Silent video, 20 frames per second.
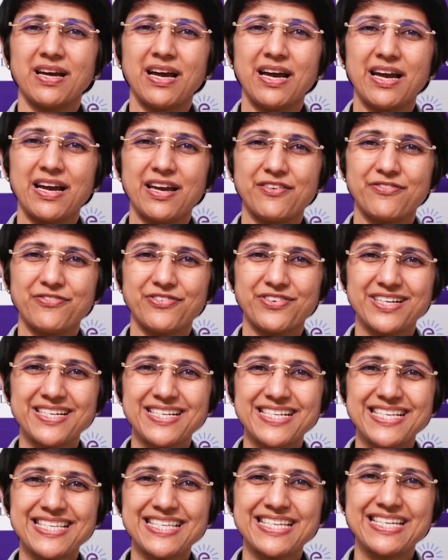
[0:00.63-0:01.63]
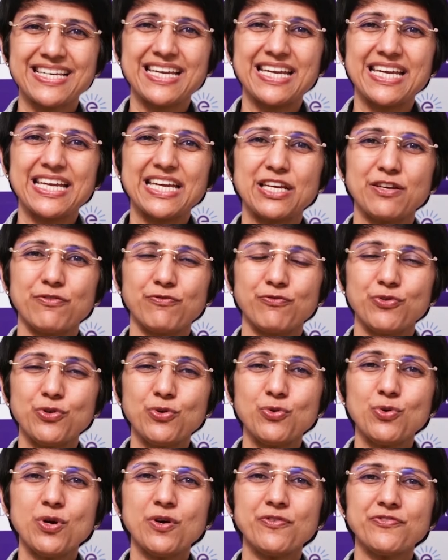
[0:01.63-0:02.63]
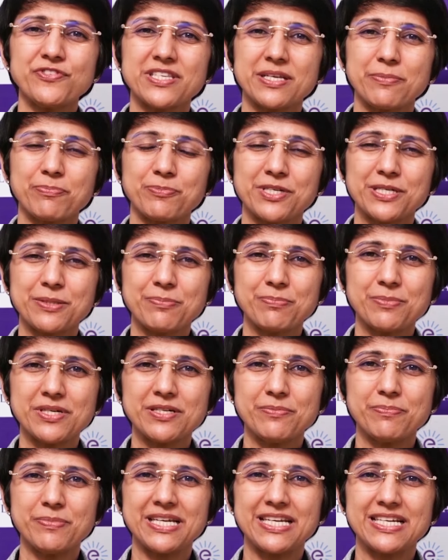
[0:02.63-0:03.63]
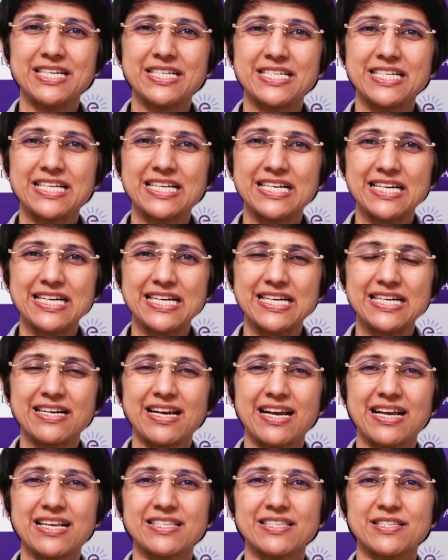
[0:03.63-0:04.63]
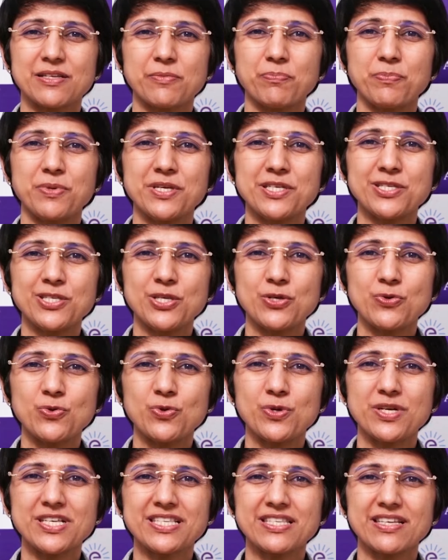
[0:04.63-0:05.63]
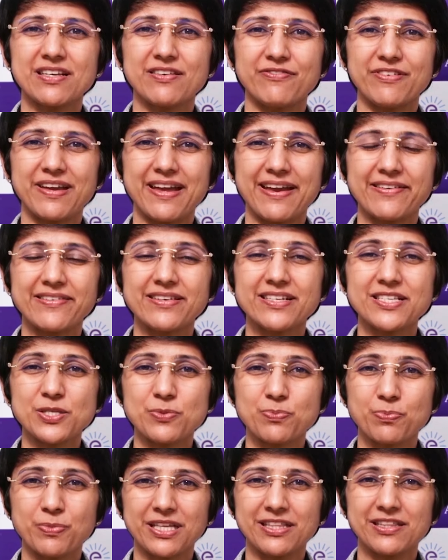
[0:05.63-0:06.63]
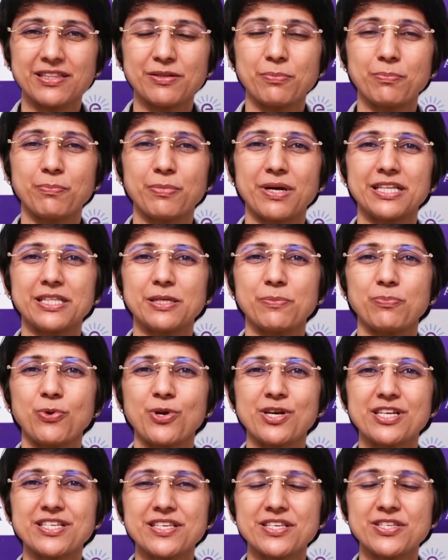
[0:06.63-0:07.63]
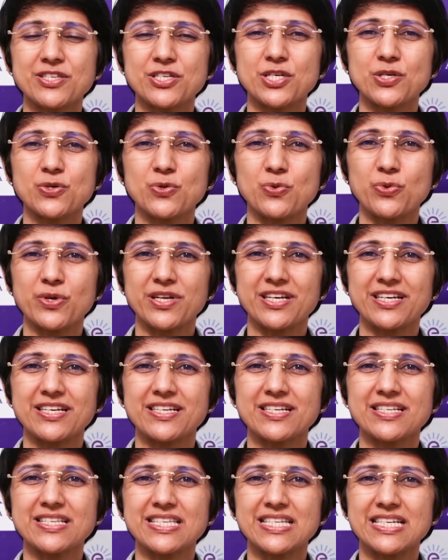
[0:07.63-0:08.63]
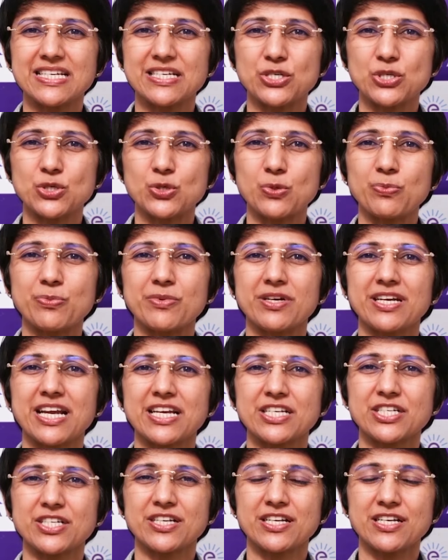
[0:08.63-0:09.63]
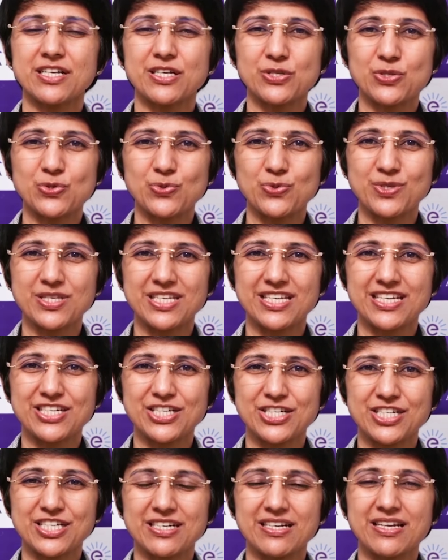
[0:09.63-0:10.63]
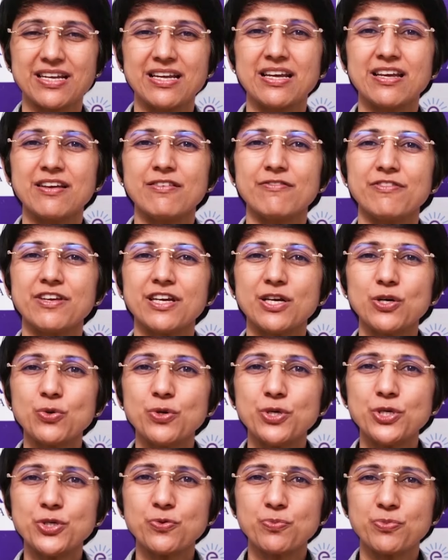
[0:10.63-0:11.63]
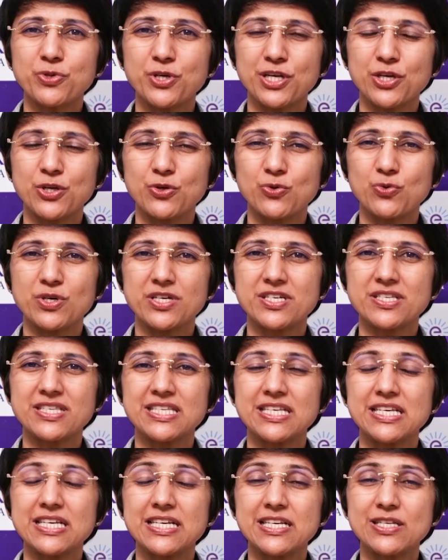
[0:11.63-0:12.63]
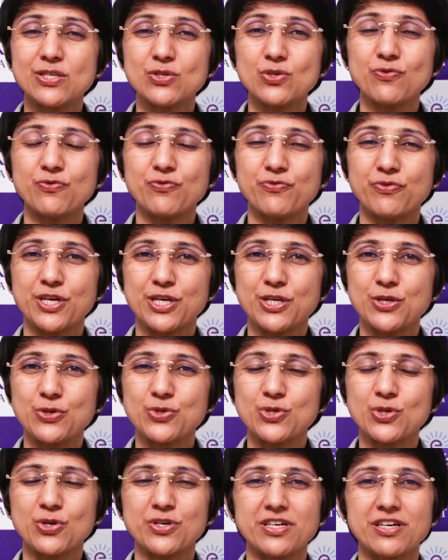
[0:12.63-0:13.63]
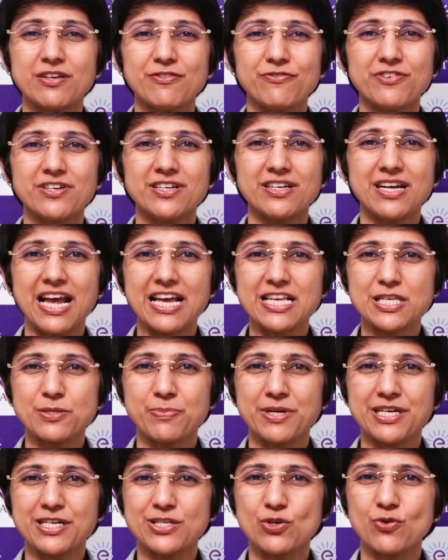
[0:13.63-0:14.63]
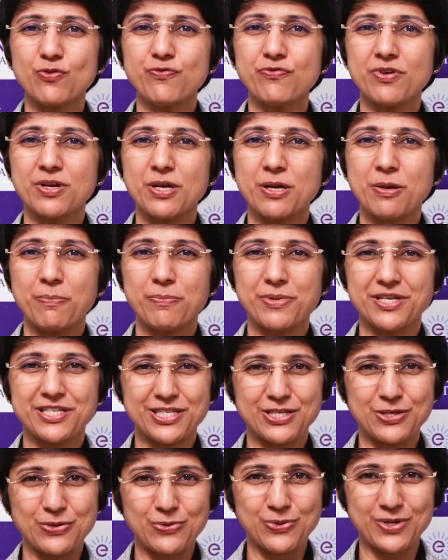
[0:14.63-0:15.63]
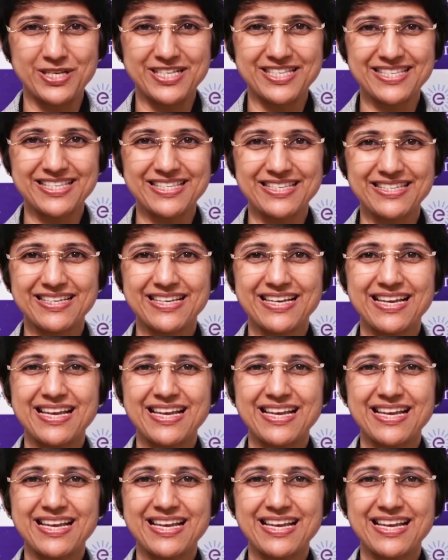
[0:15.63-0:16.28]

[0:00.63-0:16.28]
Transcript: Hi friends, in view of September being declared as the PCOS Awareness Month by the Polycystic Ovarian Syndrome National Association, we are going to bring you a series of videos on different aspects of PCOS.